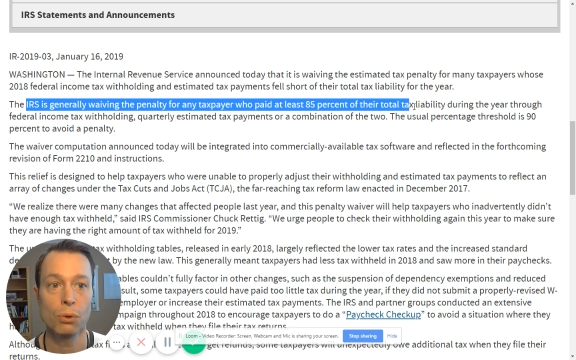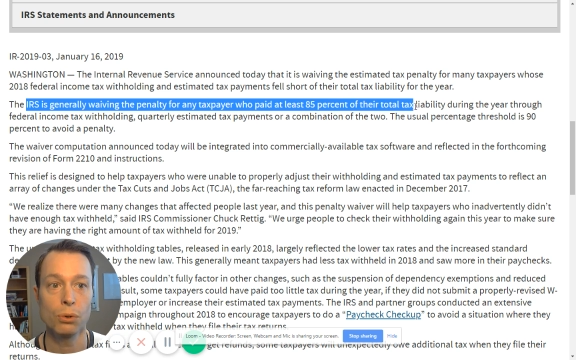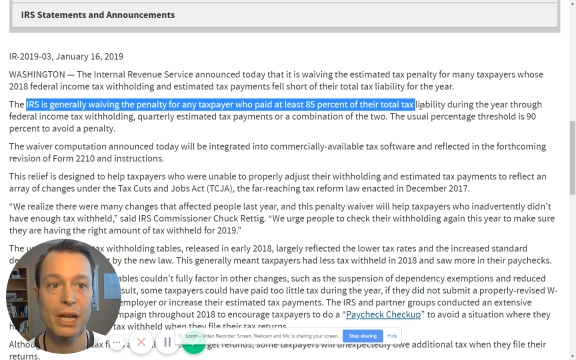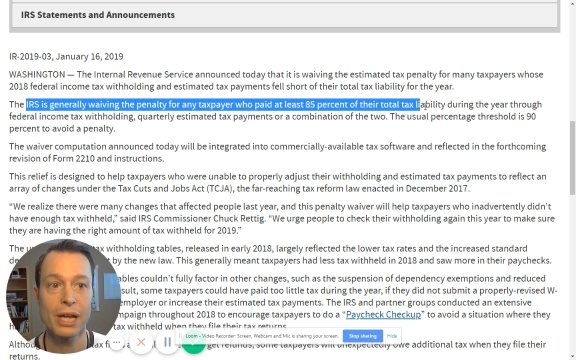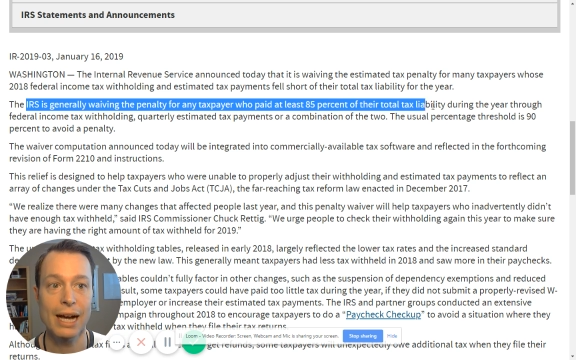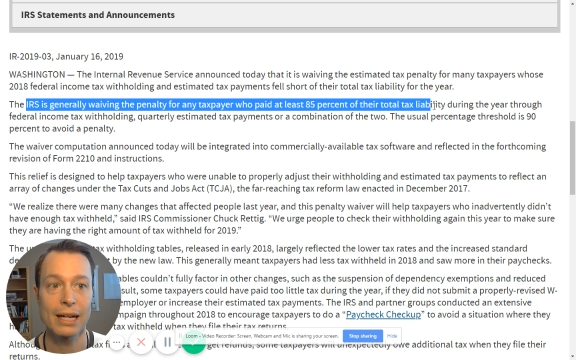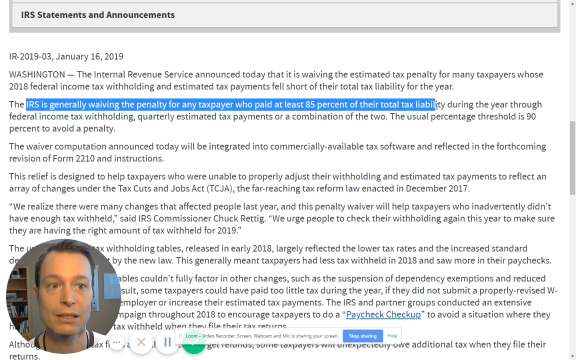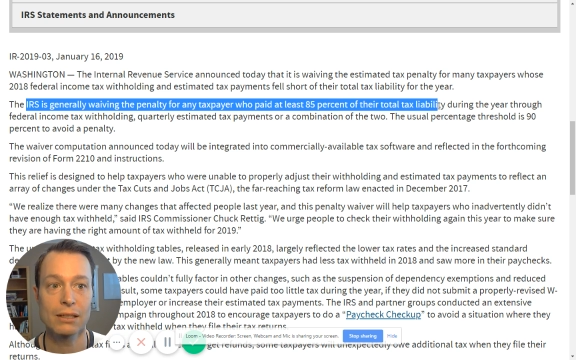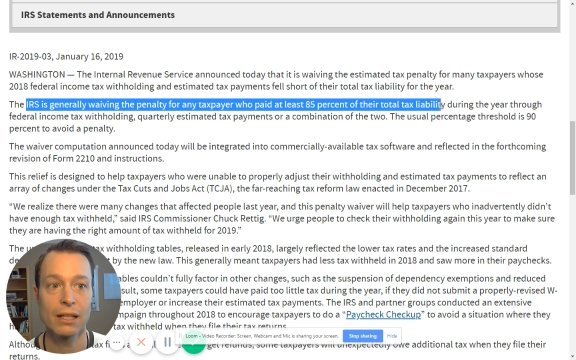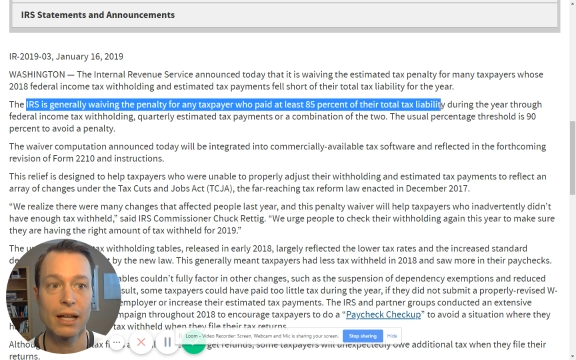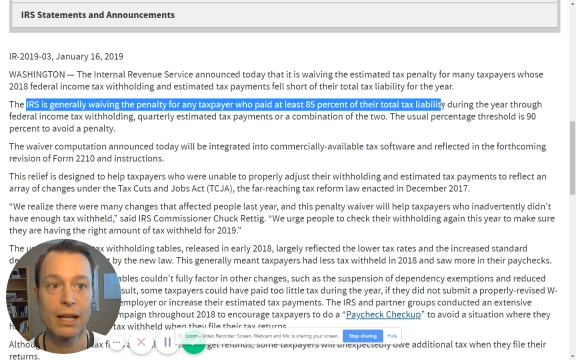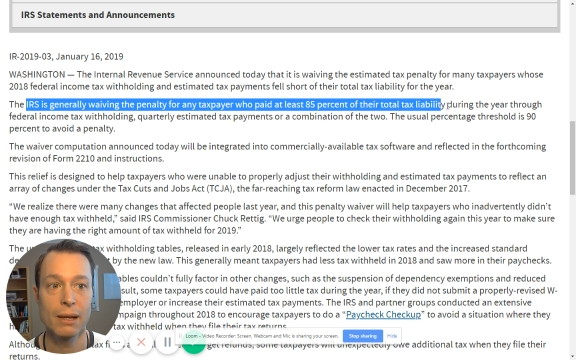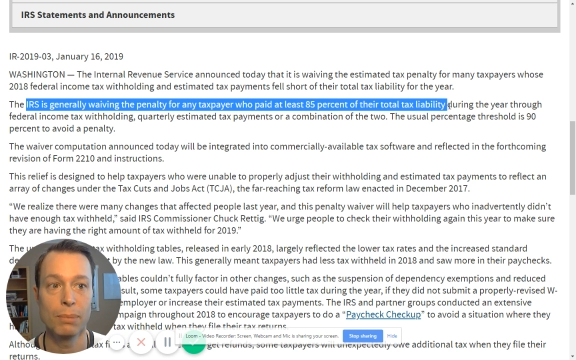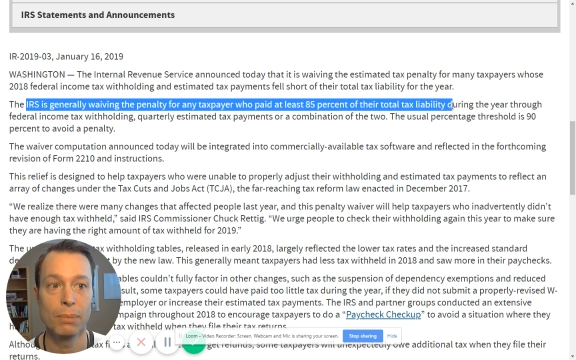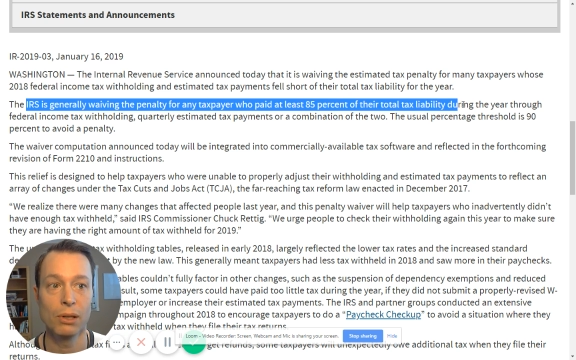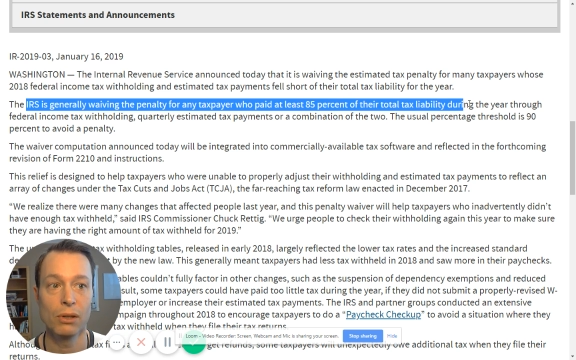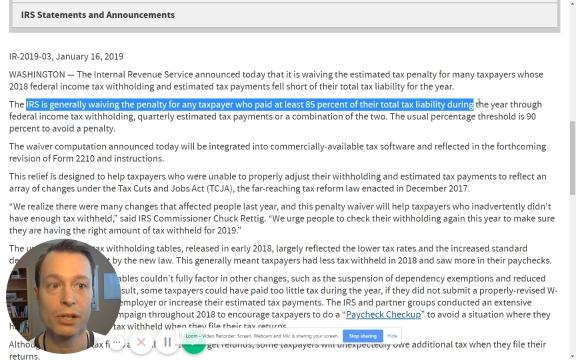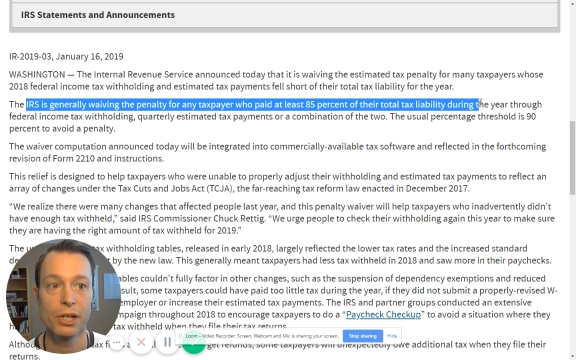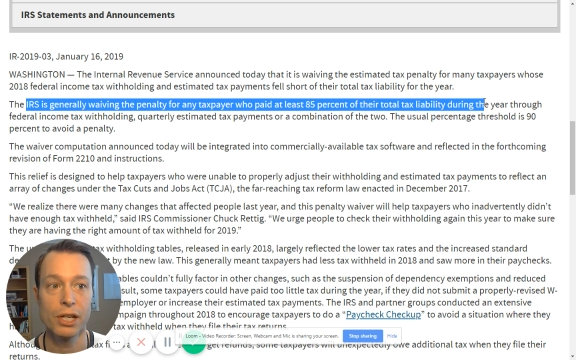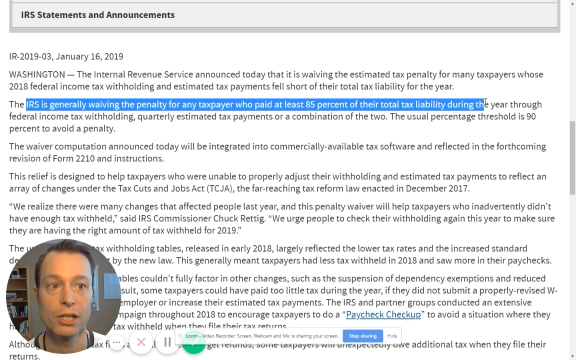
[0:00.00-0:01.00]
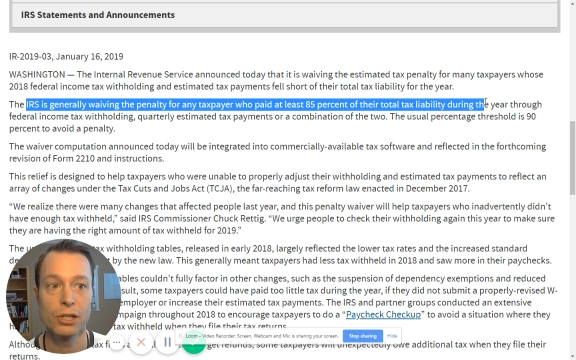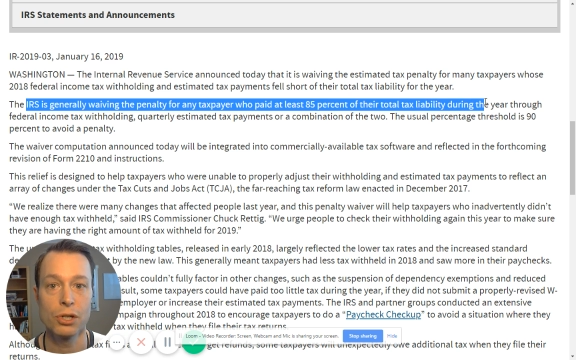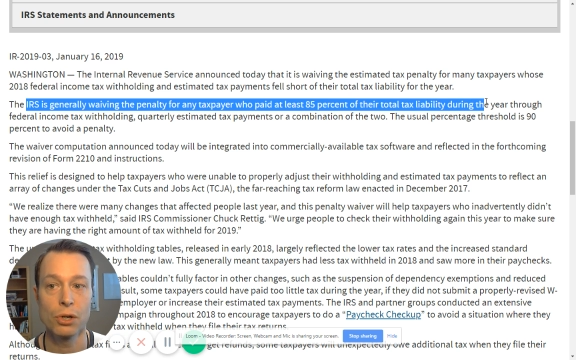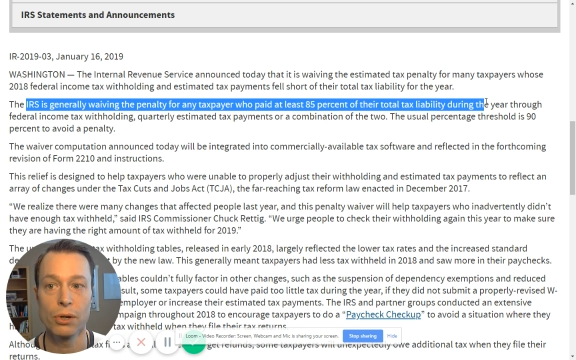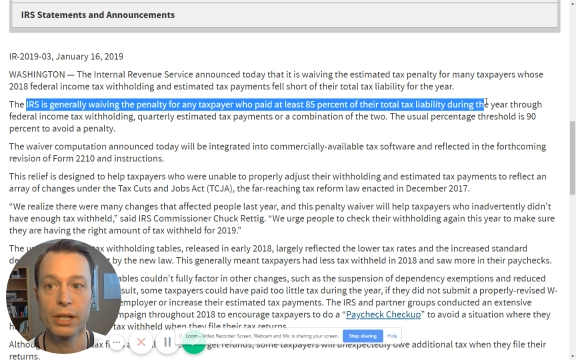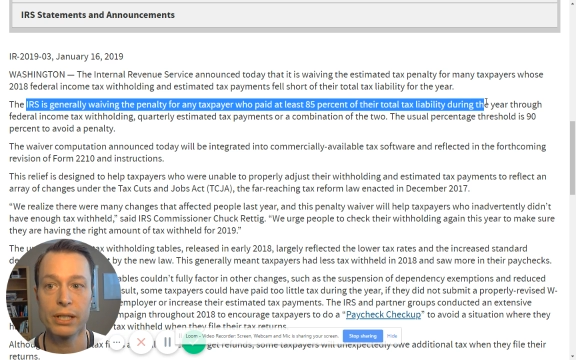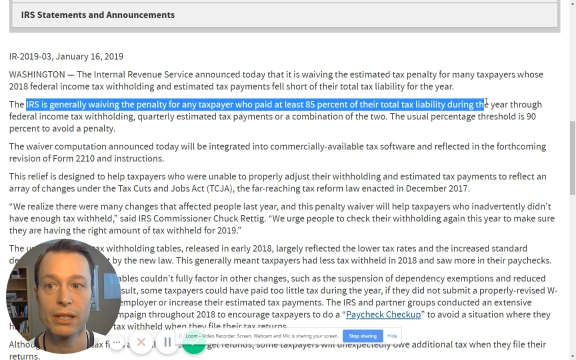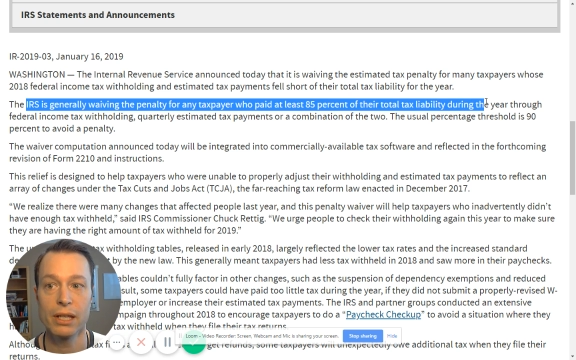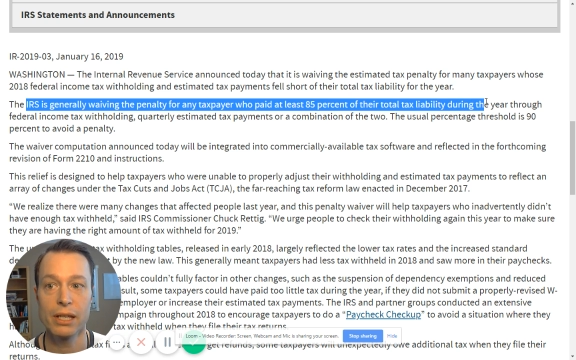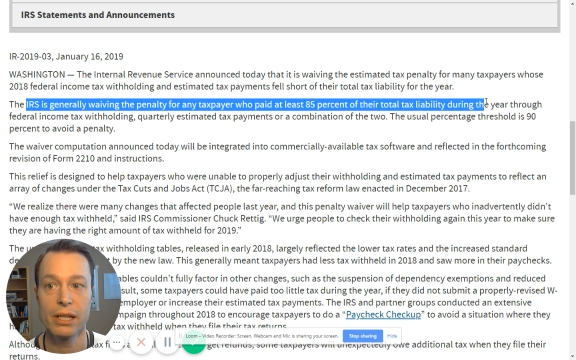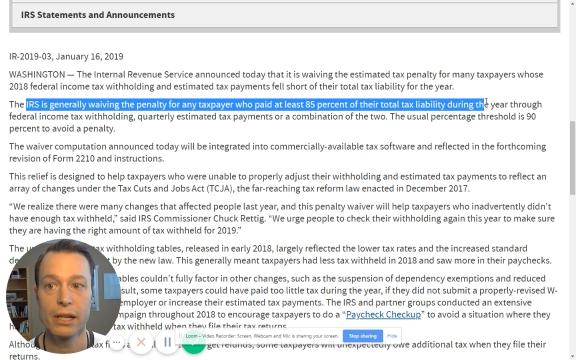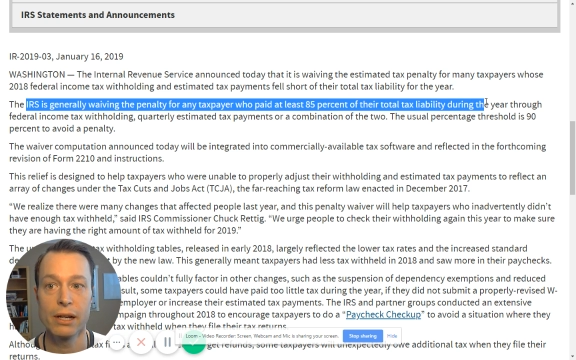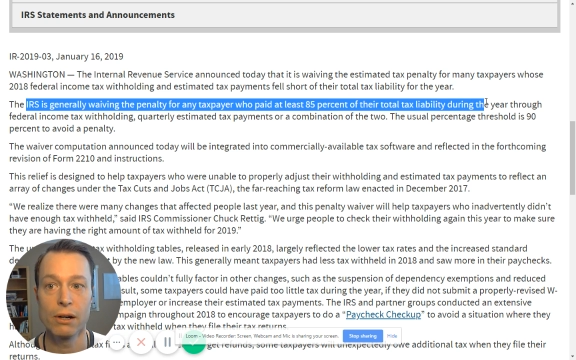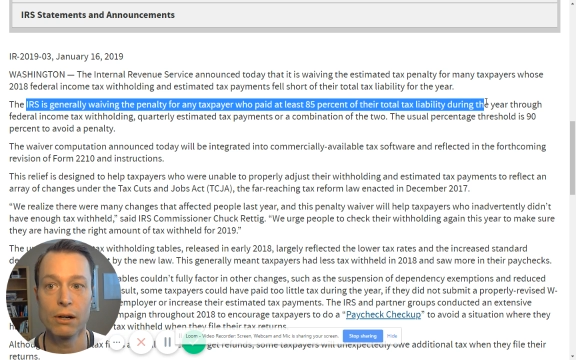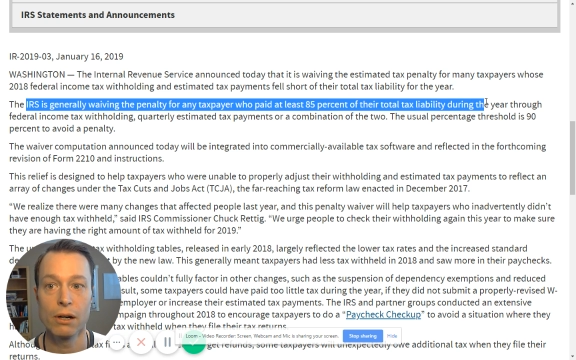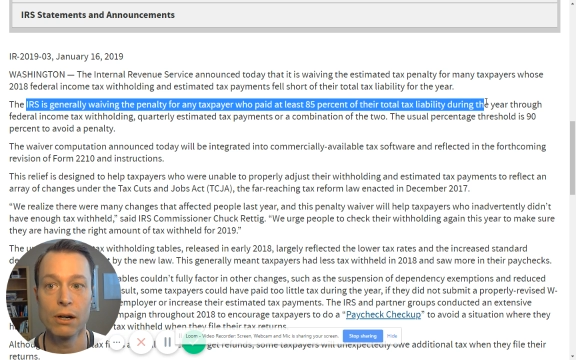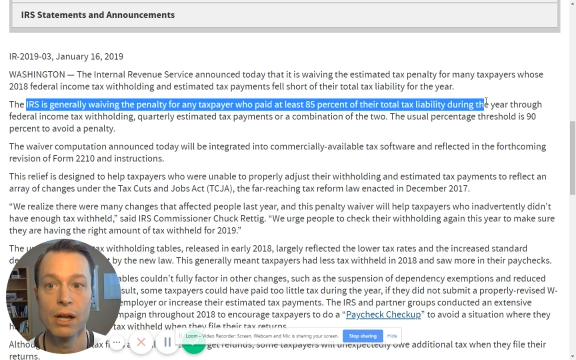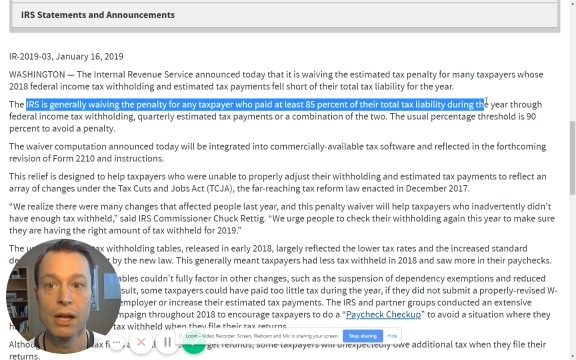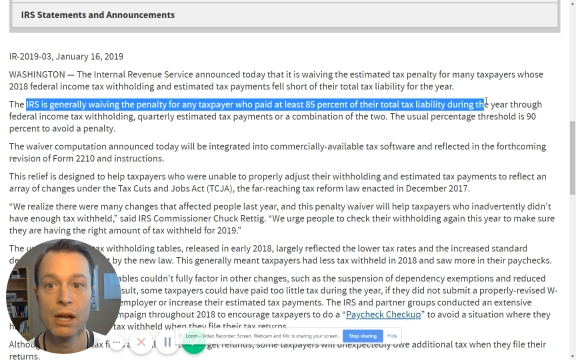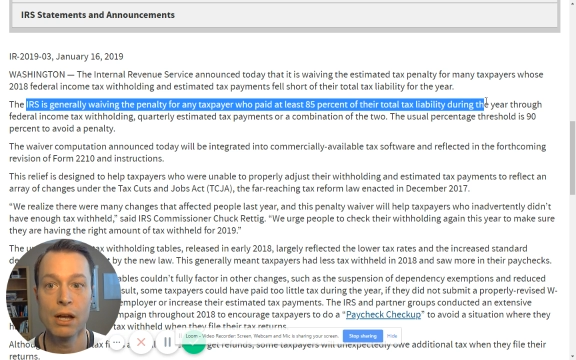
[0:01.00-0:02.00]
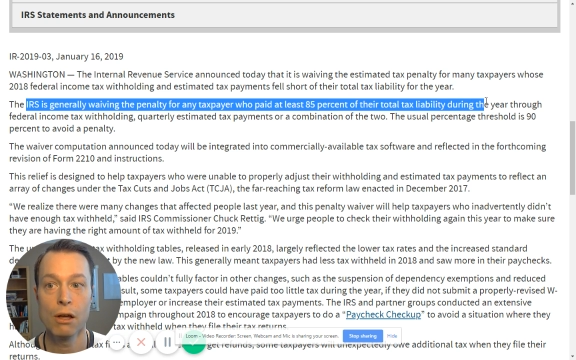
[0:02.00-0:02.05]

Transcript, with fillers: tax liability during the year